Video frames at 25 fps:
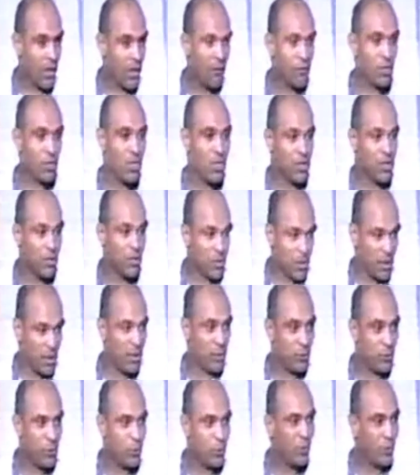if she is really
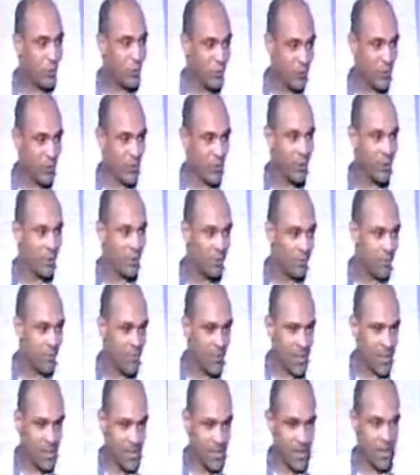ruled or not.
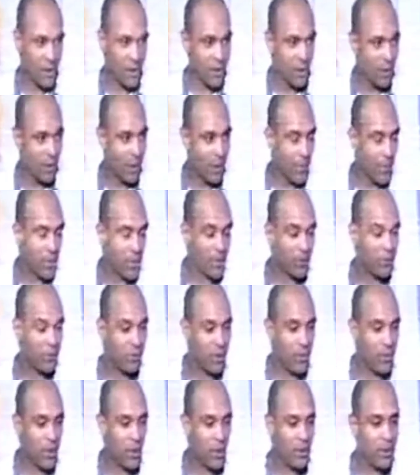There's still a matter of
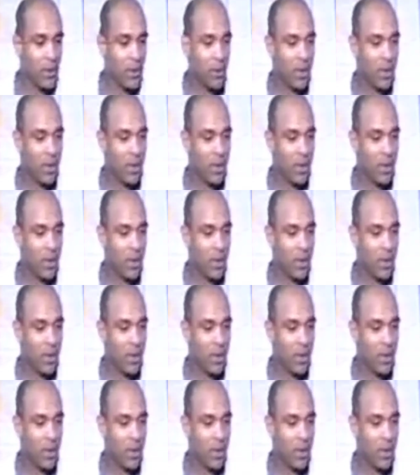debate.